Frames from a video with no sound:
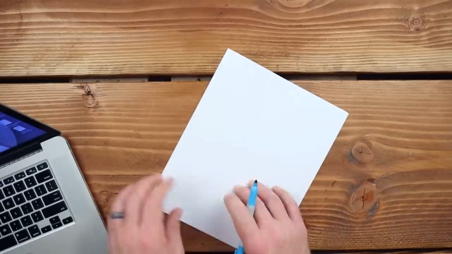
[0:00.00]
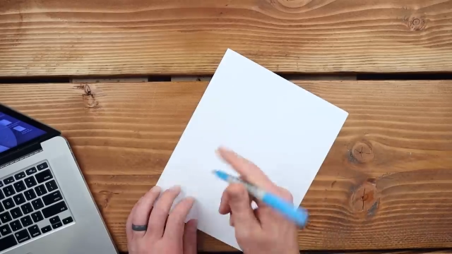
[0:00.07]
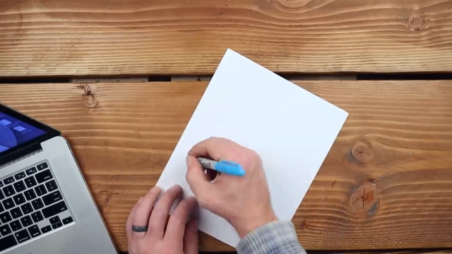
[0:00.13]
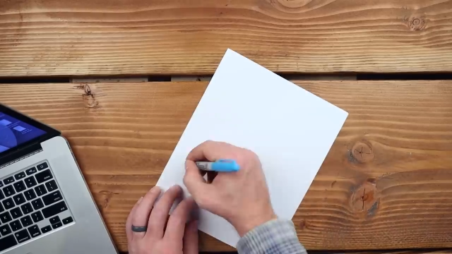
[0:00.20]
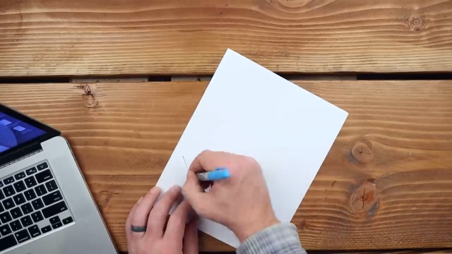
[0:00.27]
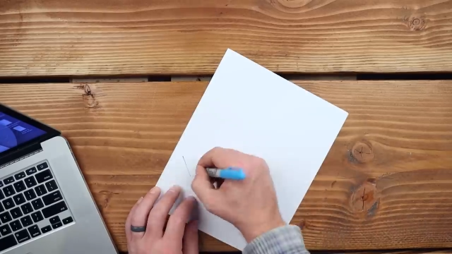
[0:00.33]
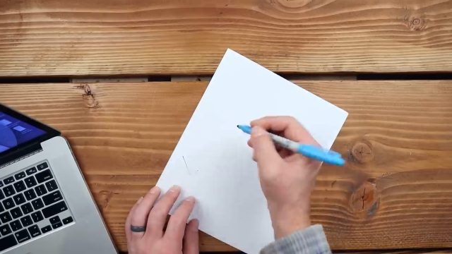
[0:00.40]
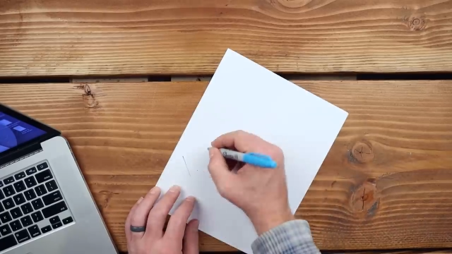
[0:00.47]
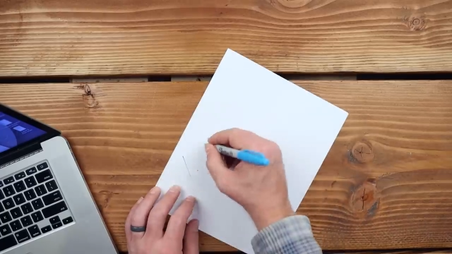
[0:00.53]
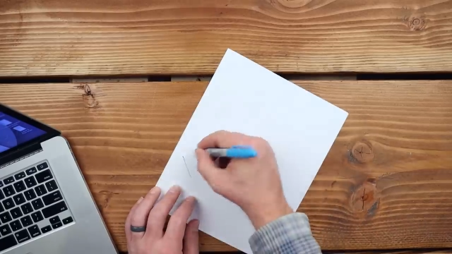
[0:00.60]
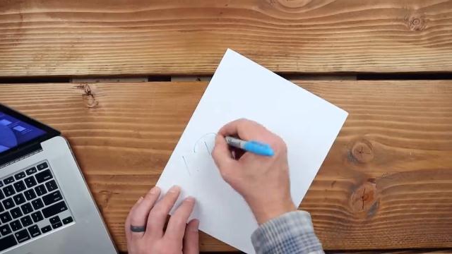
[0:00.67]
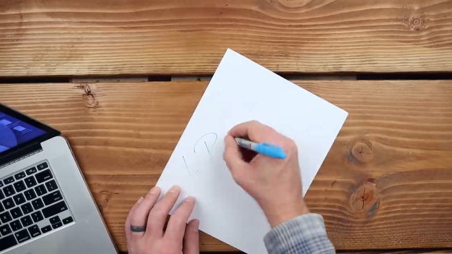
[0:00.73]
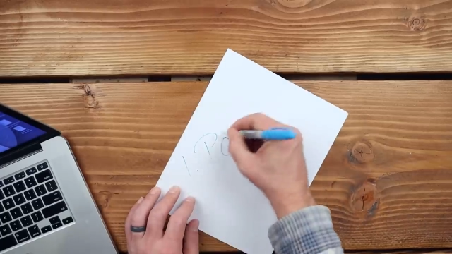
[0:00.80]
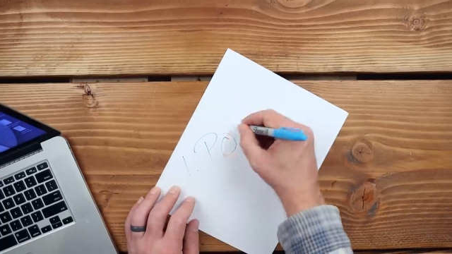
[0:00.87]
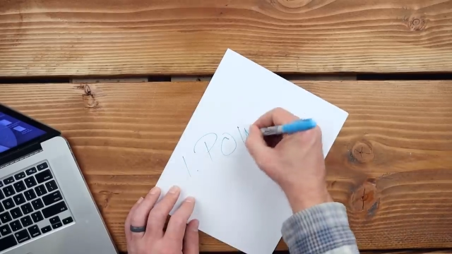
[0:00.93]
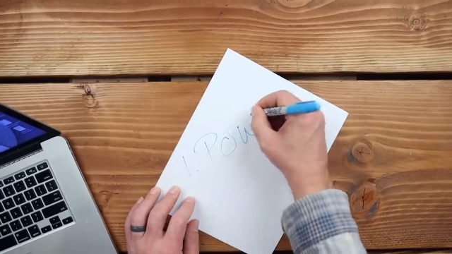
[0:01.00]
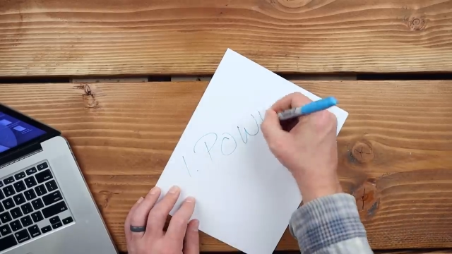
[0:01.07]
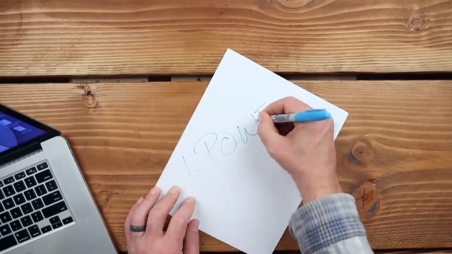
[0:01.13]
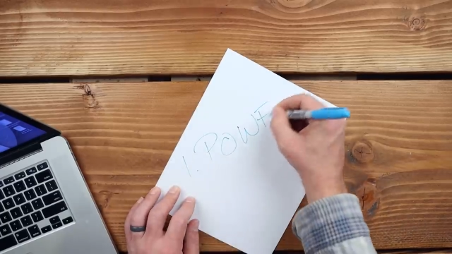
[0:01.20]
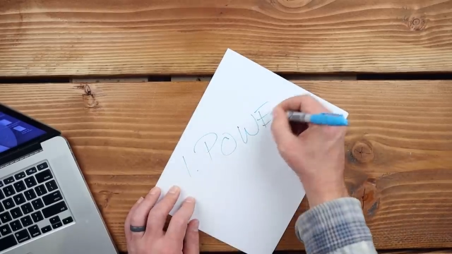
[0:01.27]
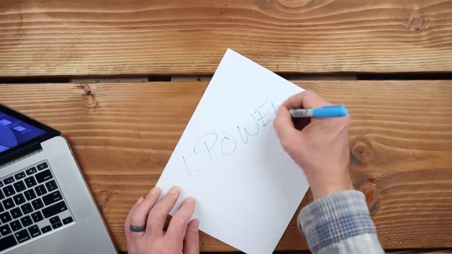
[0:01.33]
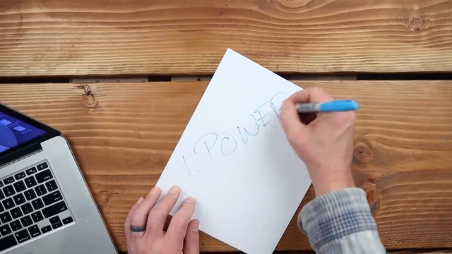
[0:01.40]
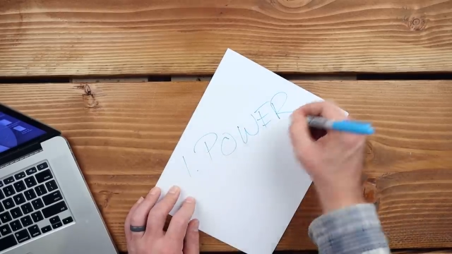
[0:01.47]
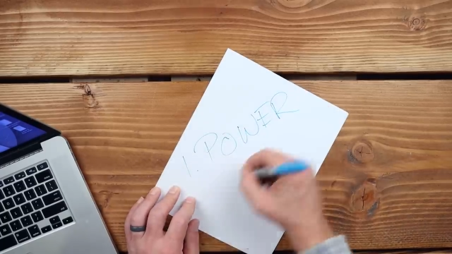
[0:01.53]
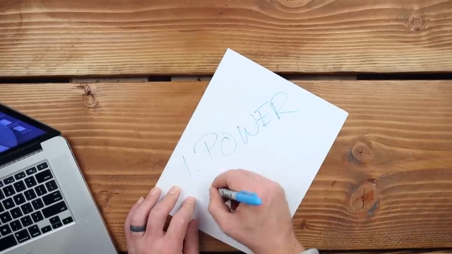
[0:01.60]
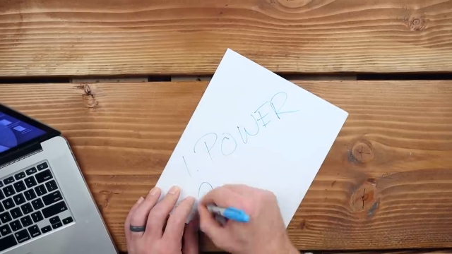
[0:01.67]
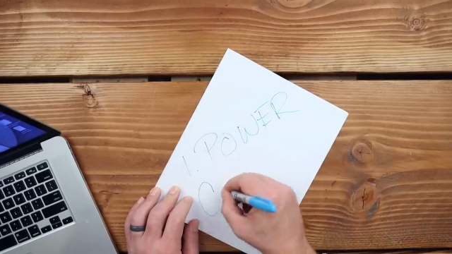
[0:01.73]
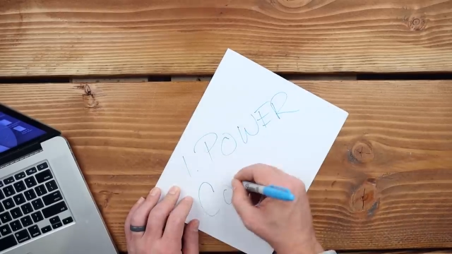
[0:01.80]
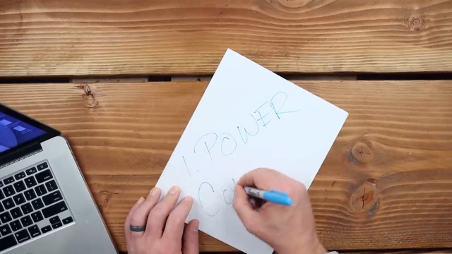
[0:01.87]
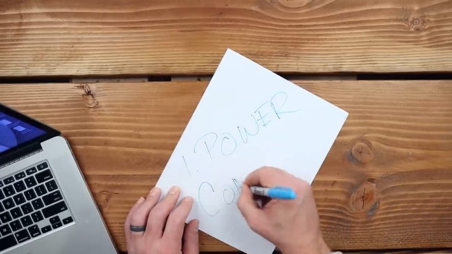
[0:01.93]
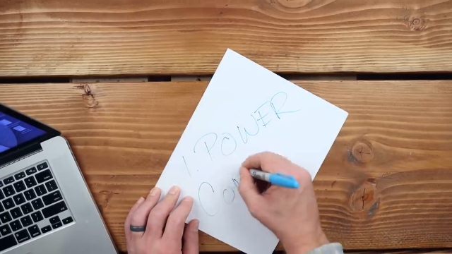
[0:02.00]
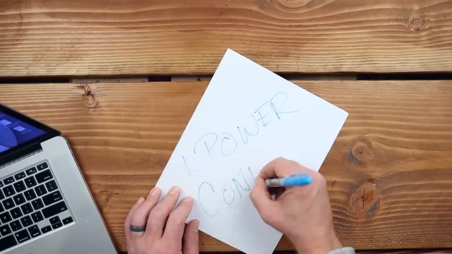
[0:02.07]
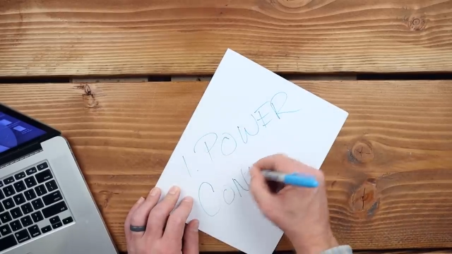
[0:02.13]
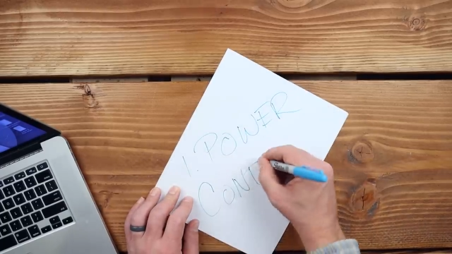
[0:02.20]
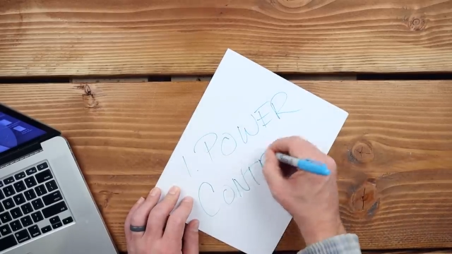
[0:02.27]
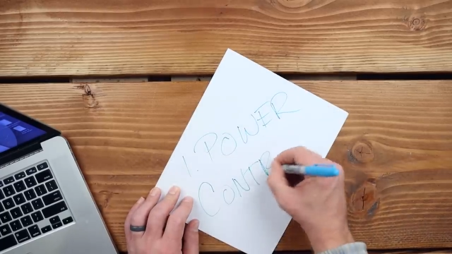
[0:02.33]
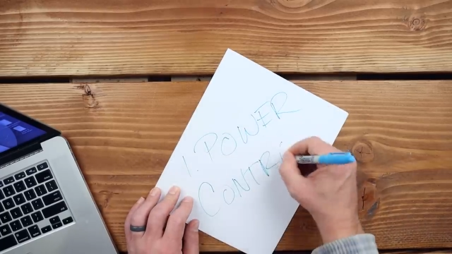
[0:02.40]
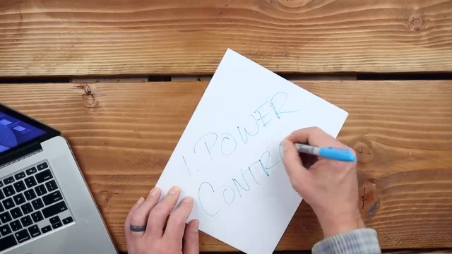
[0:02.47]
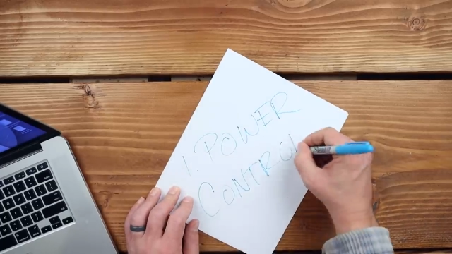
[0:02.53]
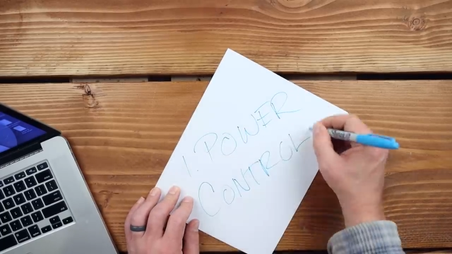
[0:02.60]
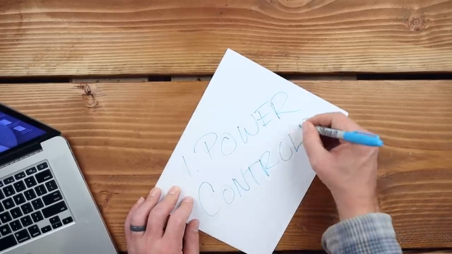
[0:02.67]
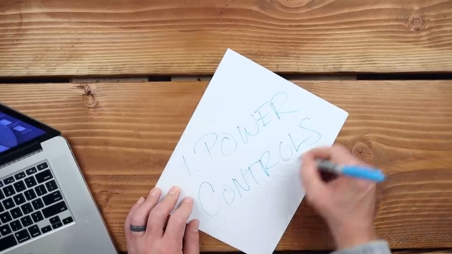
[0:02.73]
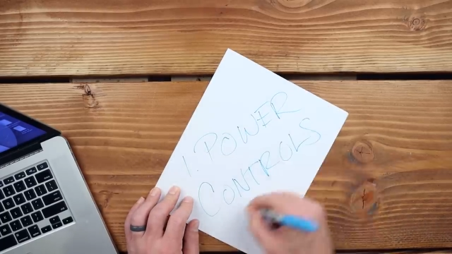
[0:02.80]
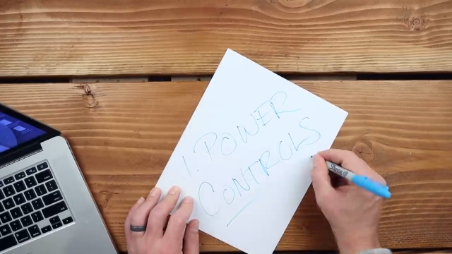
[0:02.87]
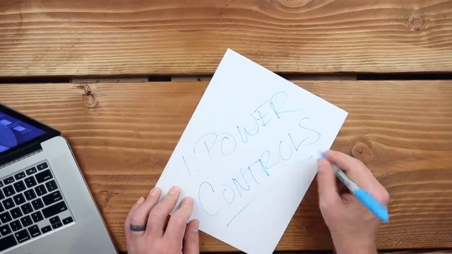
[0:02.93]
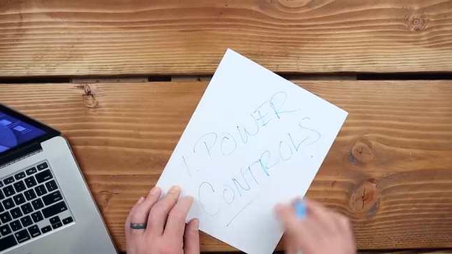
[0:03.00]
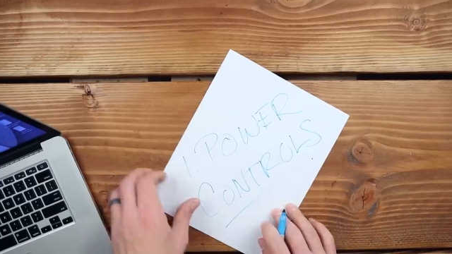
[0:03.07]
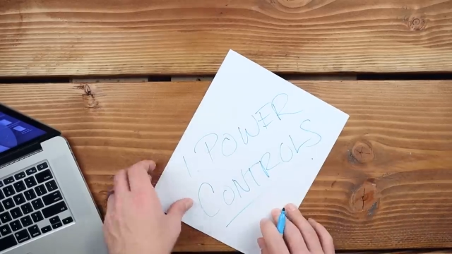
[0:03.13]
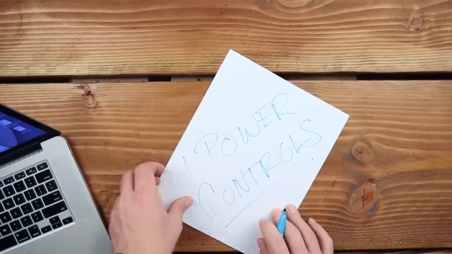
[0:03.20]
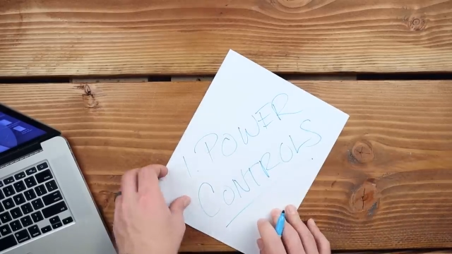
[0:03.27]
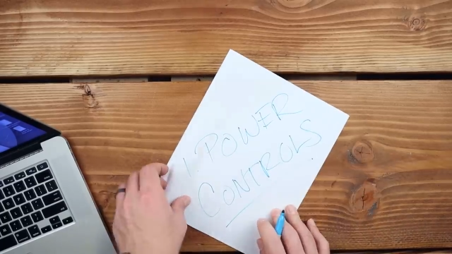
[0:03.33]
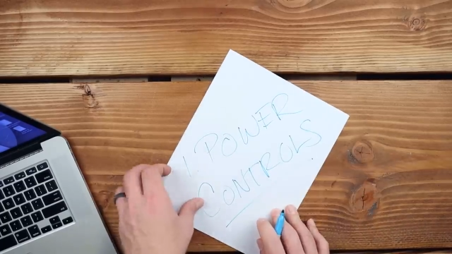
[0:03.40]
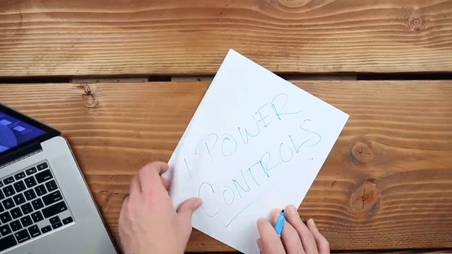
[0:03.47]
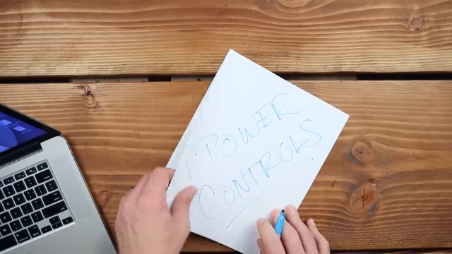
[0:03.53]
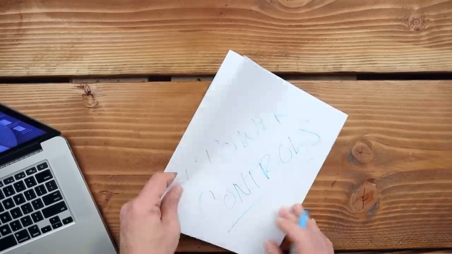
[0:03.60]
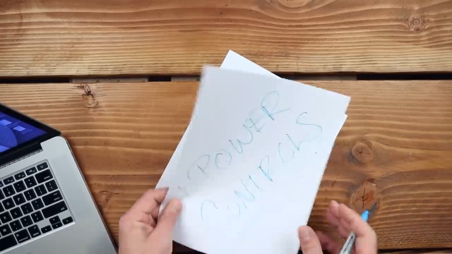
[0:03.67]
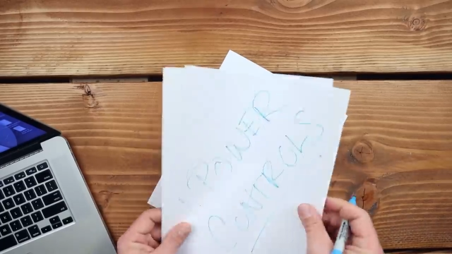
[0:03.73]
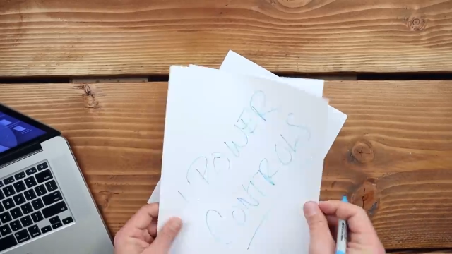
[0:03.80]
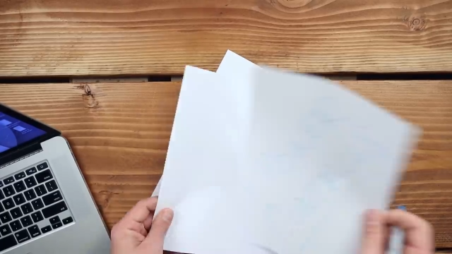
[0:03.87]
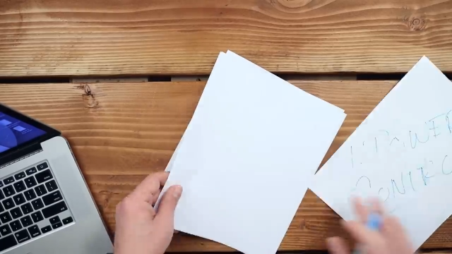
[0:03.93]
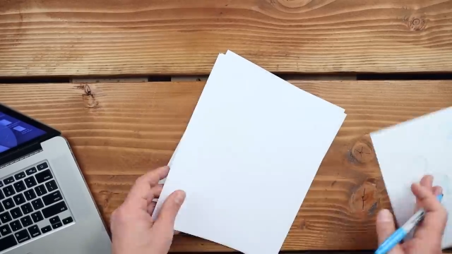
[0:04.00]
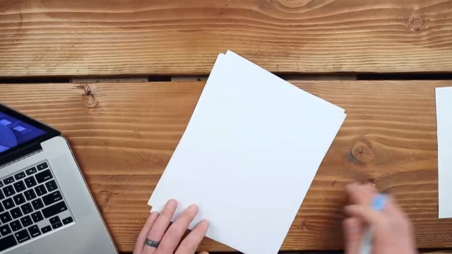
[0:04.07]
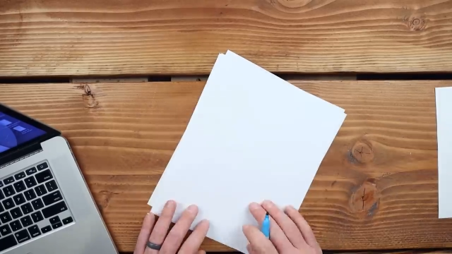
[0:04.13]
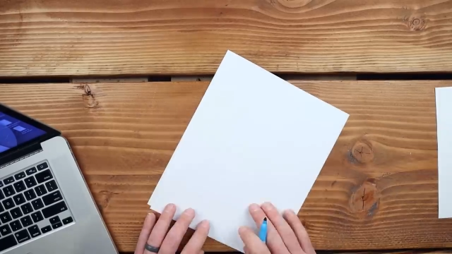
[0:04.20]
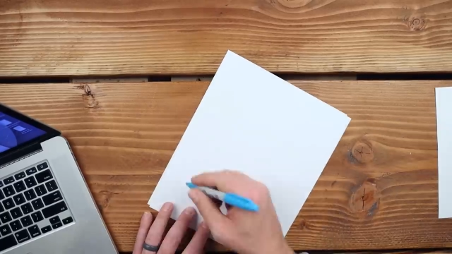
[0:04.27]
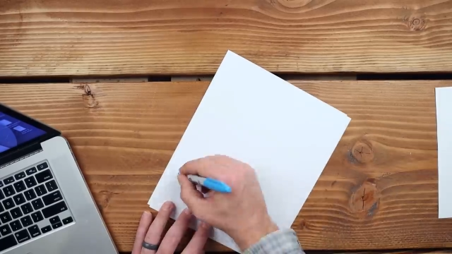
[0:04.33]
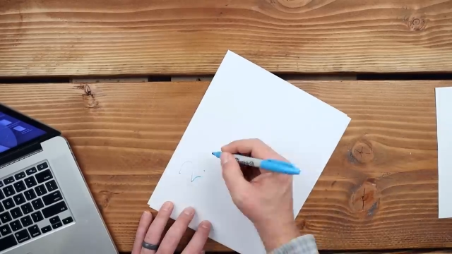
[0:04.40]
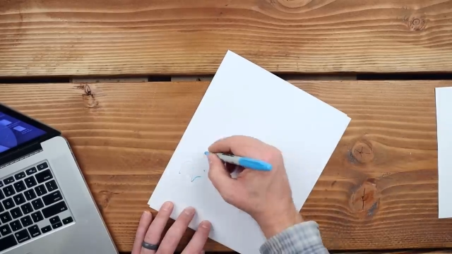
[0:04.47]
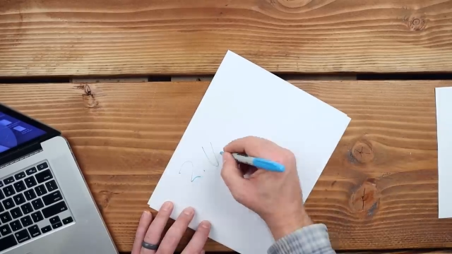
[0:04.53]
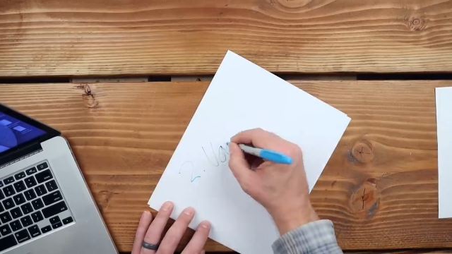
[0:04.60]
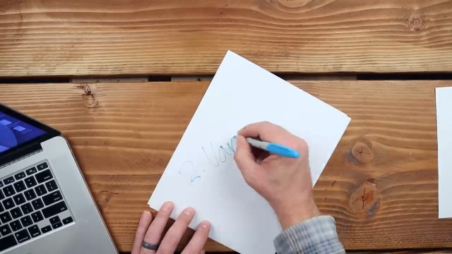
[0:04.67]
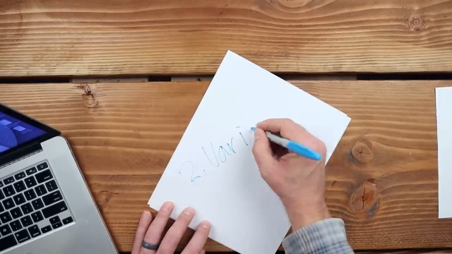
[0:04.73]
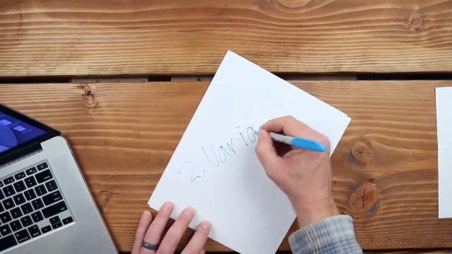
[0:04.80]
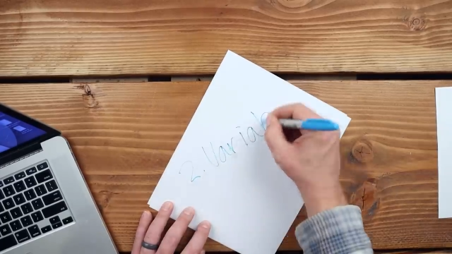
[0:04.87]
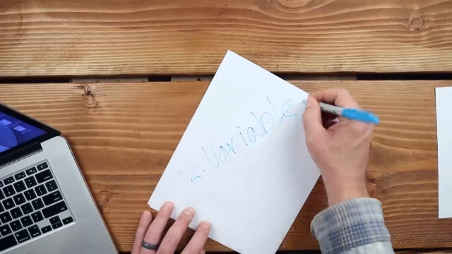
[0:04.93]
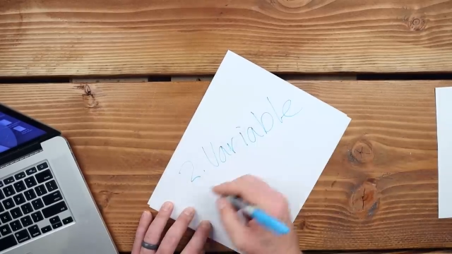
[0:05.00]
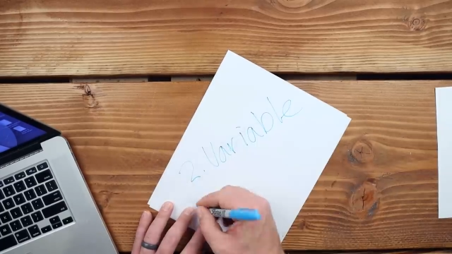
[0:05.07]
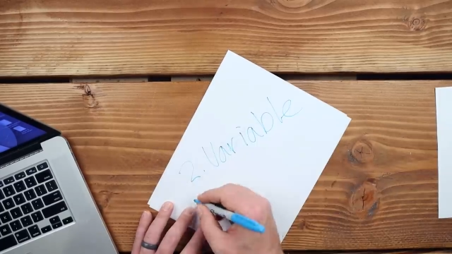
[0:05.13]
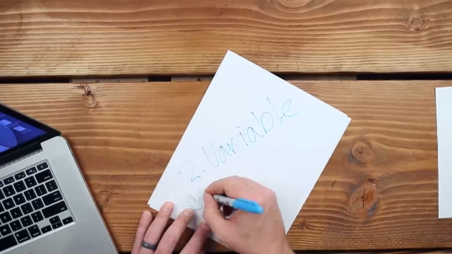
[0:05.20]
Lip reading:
[unreadable: no face in view]